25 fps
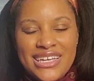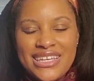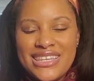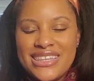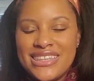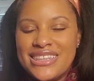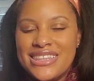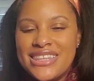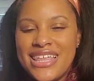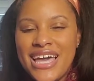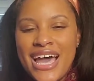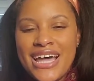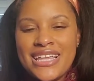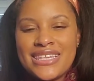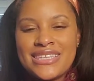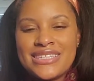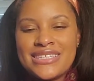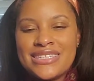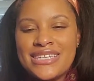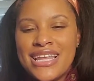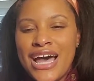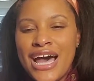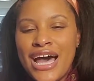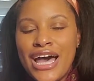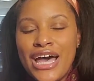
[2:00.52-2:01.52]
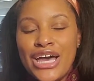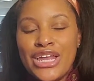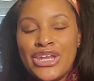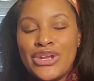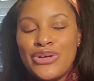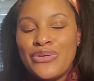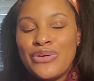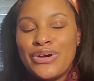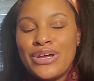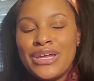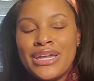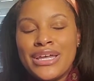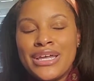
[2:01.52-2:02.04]
That's not
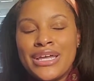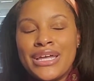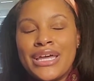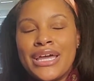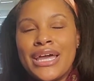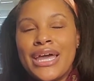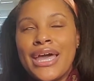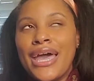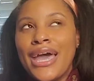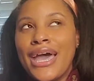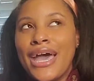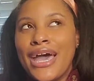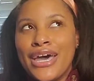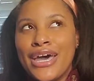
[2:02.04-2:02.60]
annoying at